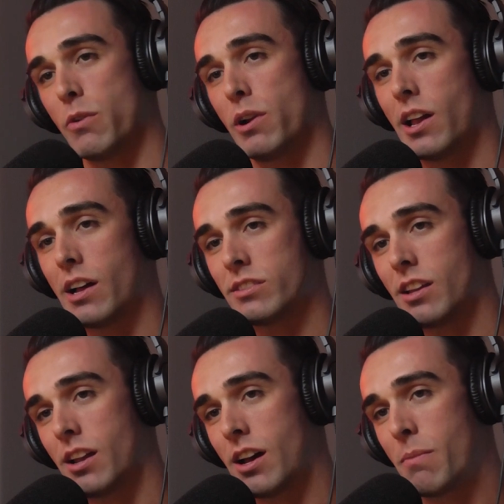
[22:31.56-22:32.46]
realize
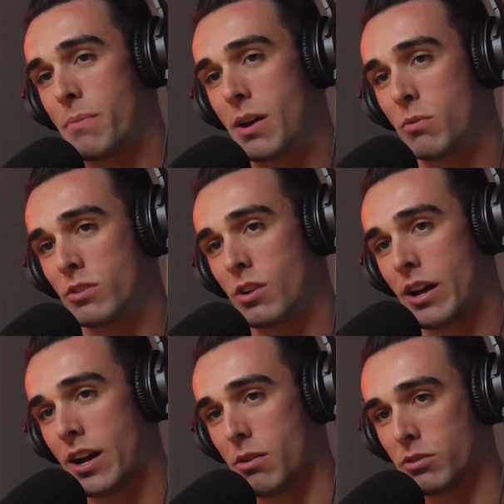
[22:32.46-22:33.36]
that that was not
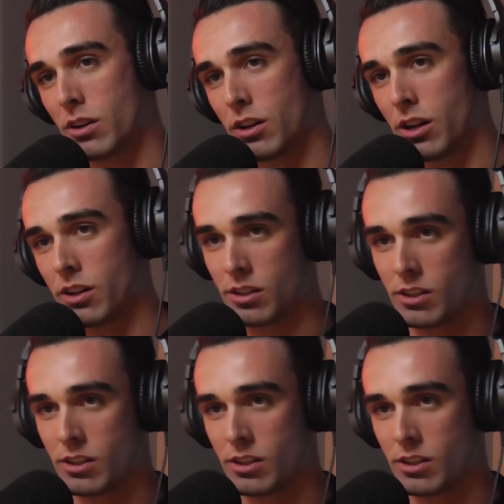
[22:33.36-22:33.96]
how it was going to go.